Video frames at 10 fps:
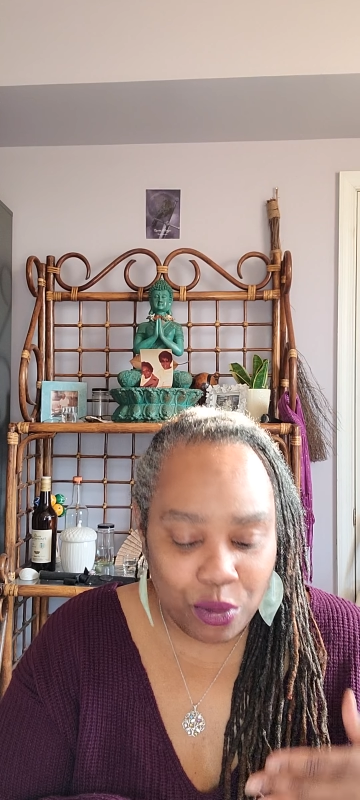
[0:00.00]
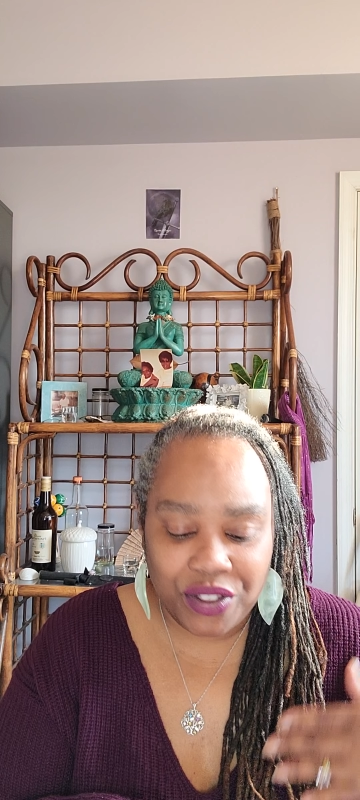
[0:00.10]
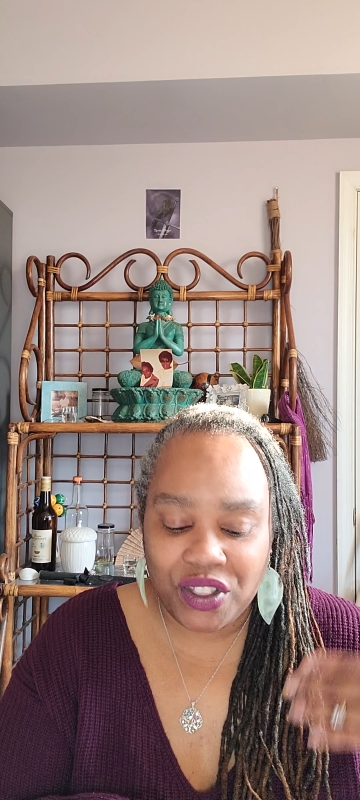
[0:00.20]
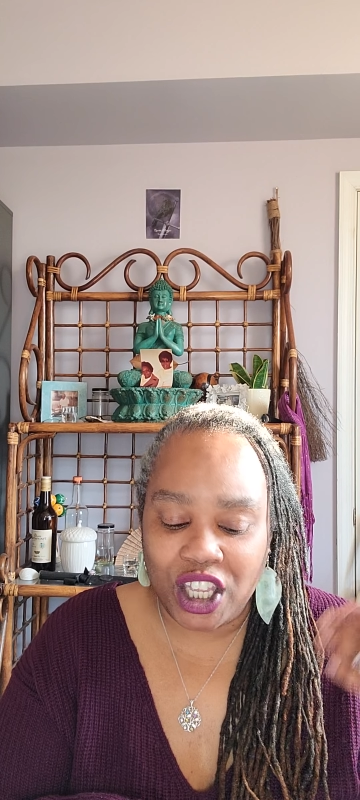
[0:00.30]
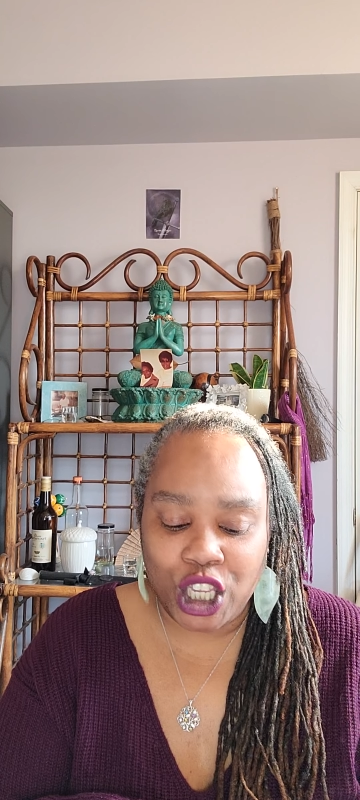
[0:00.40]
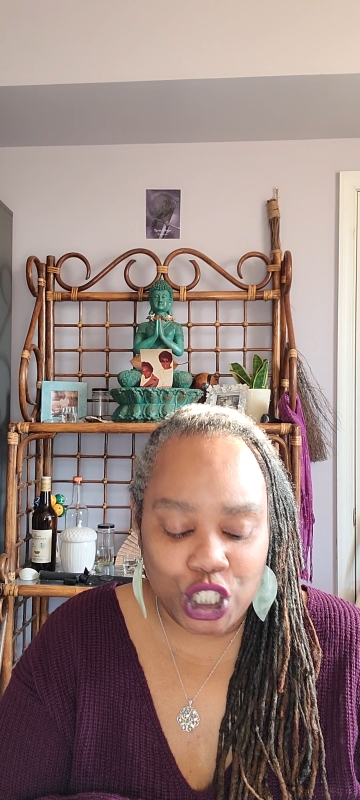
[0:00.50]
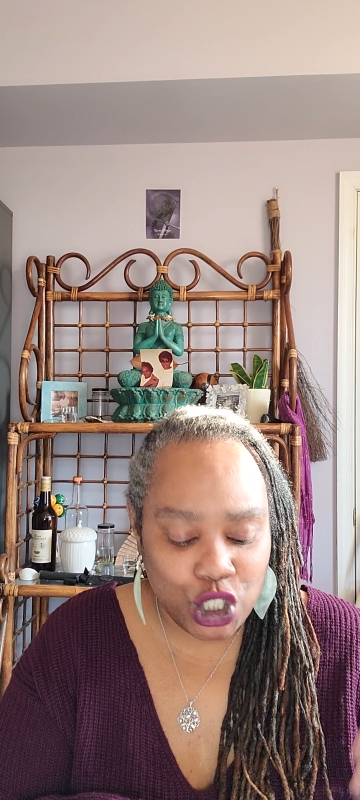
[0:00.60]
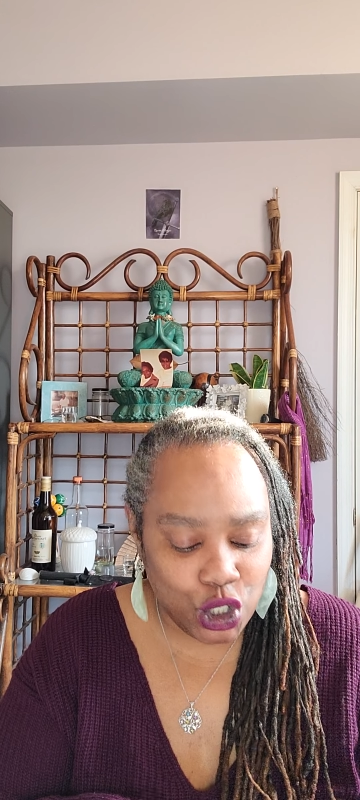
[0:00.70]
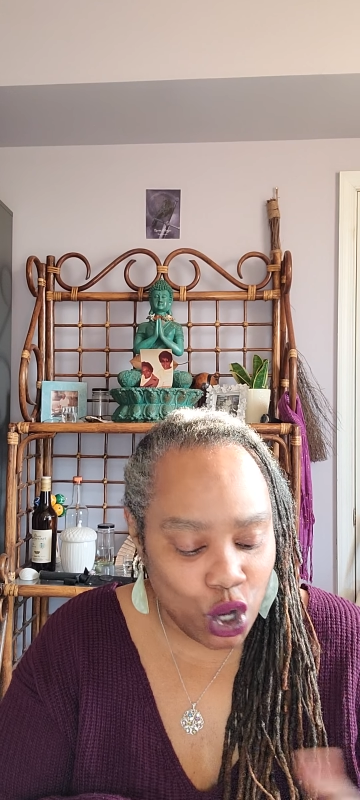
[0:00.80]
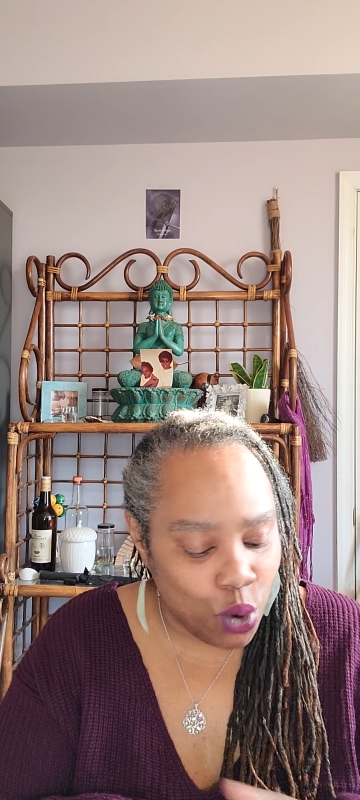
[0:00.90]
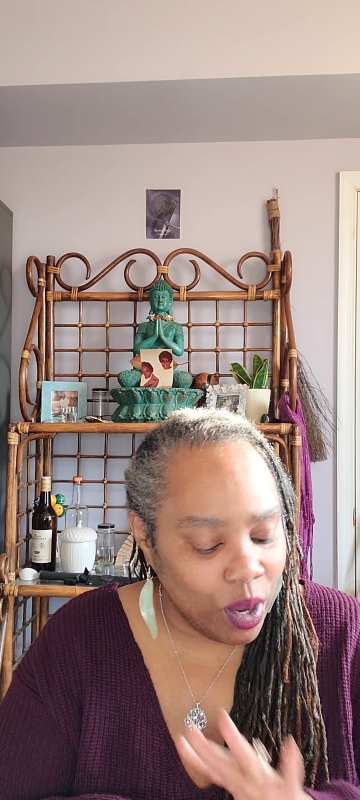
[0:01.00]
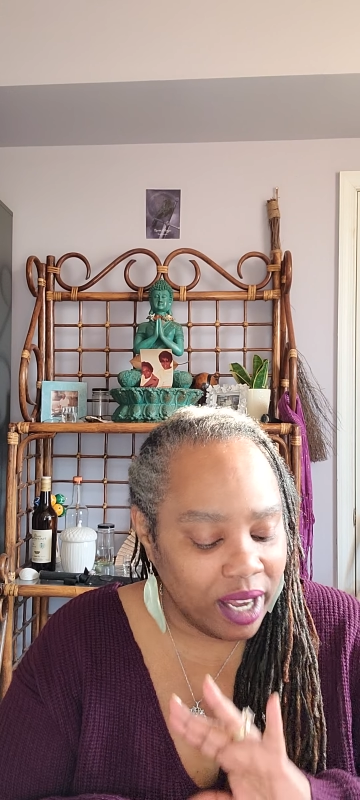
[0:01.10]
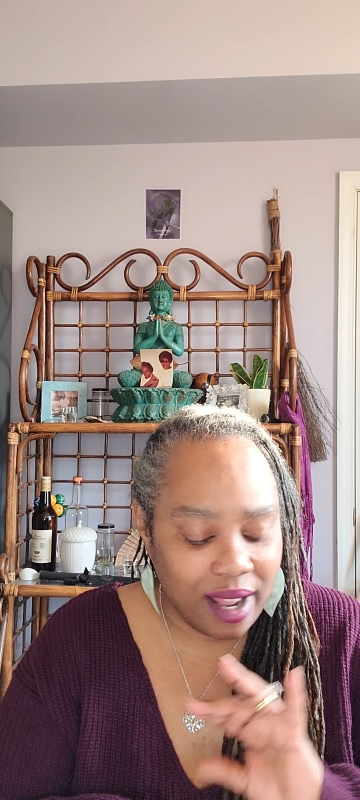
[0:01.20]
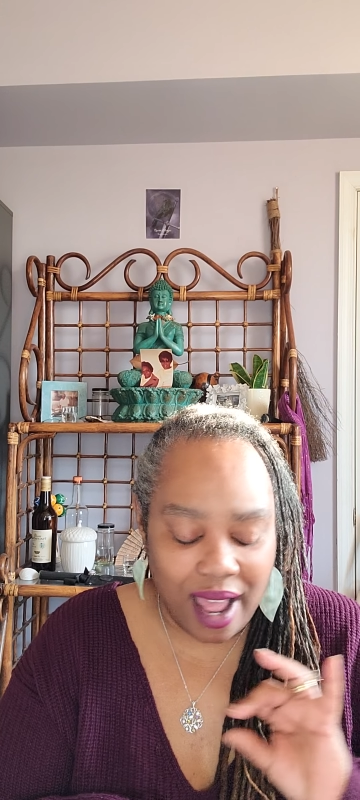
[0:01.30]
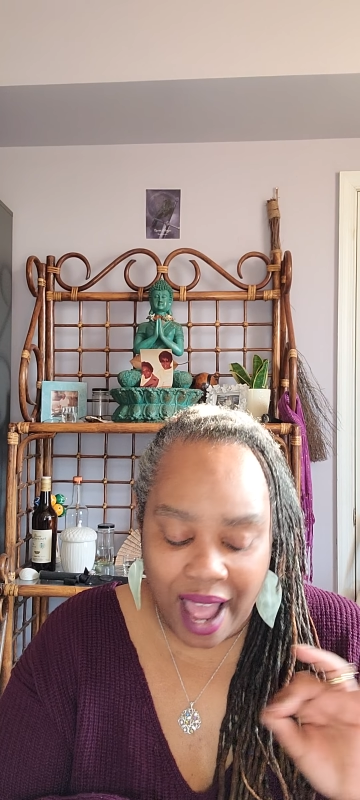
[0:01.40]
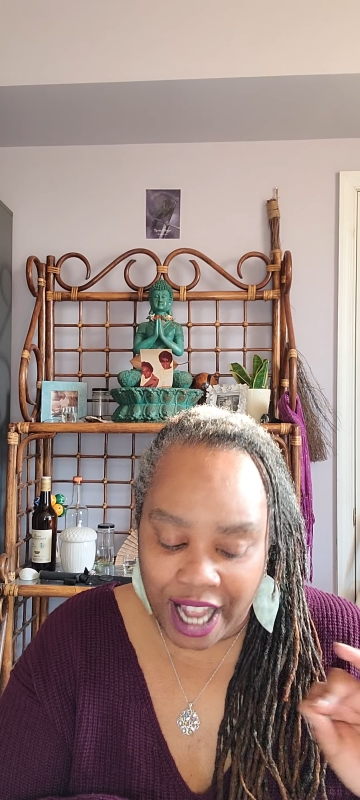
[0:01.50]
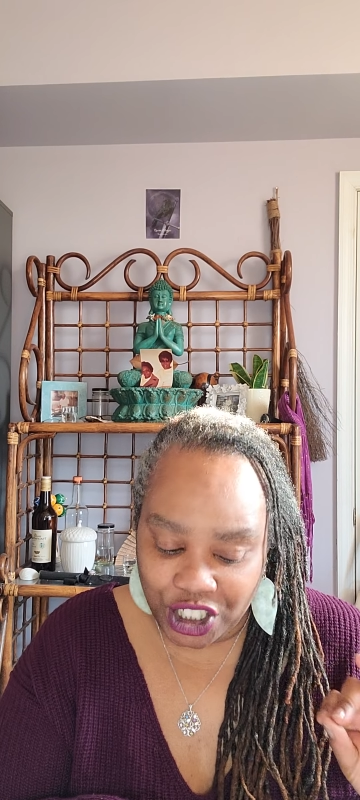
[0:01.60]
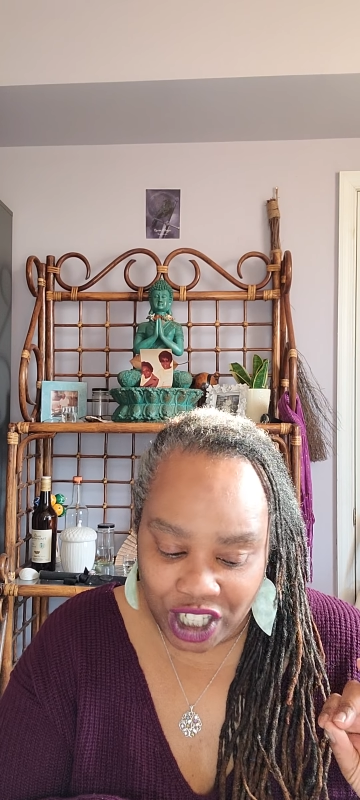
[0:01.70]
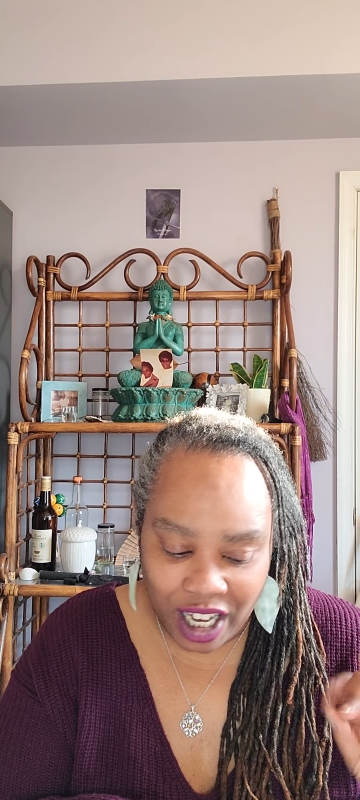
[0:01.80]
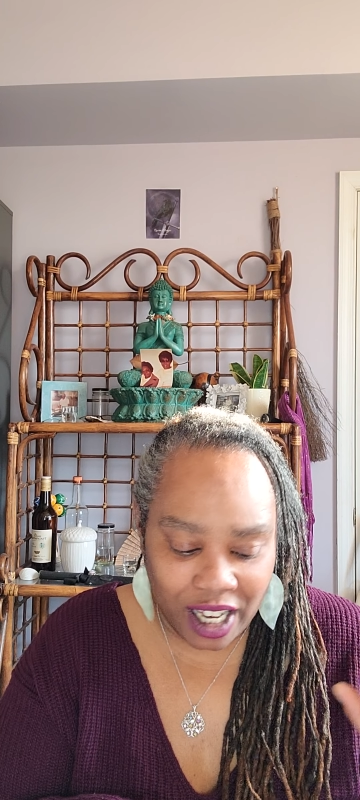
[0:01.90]
with it, get to know it.
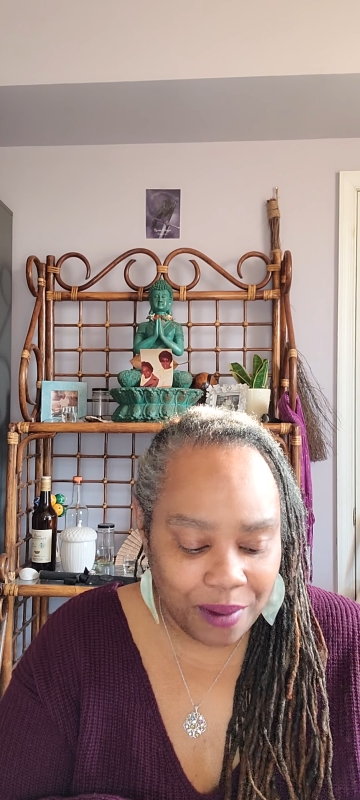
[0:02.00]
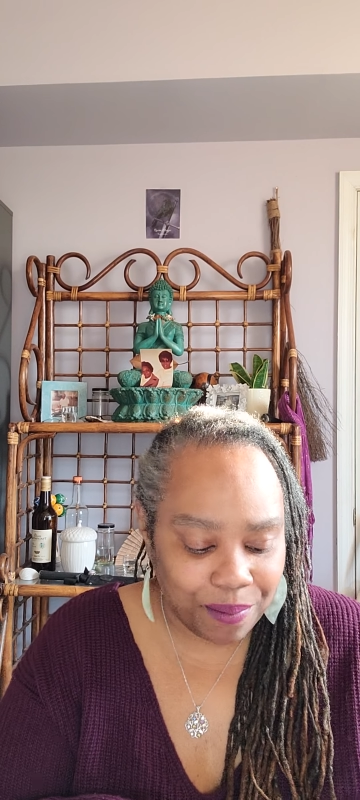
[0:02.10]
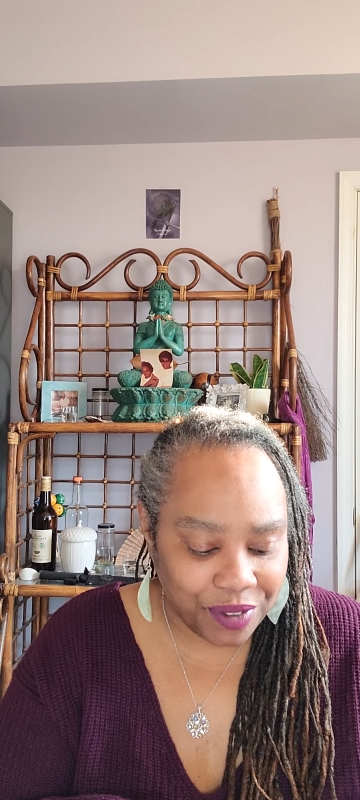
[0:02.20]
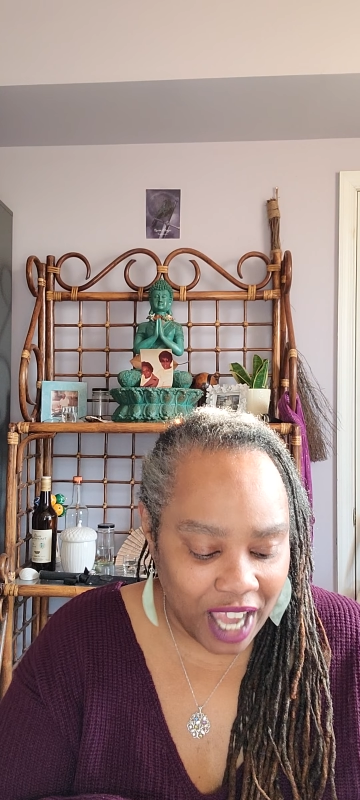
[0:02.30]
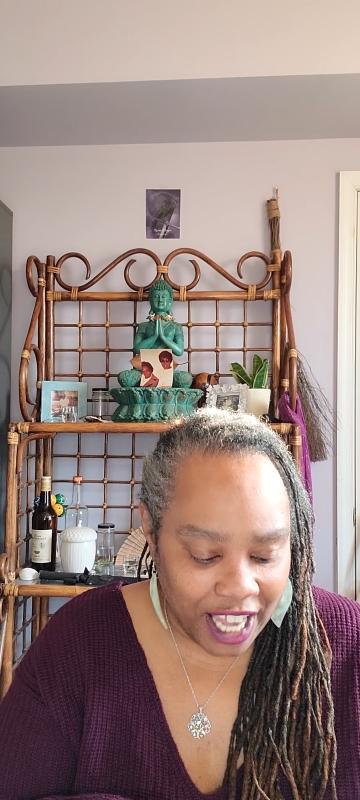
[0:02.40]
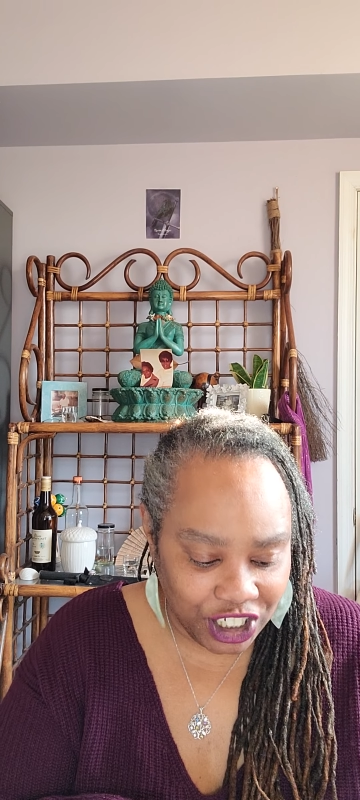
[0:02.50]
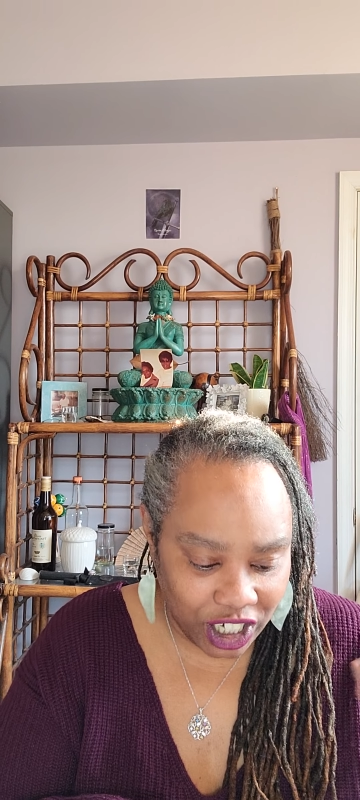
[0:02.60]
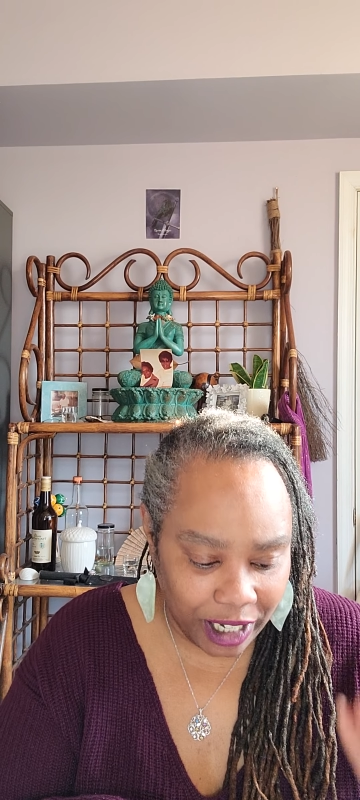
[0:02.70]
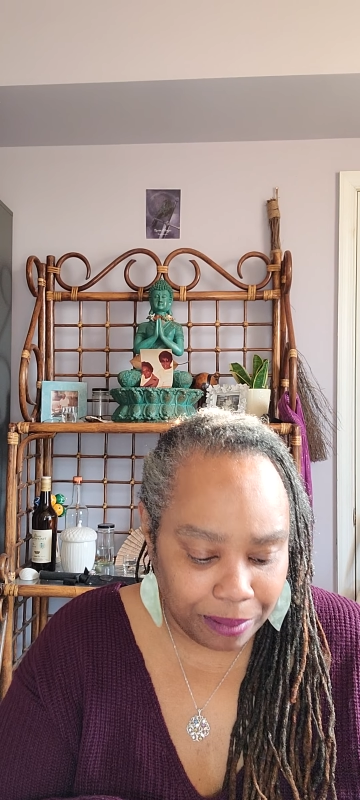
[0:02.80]
Ashe, ashe.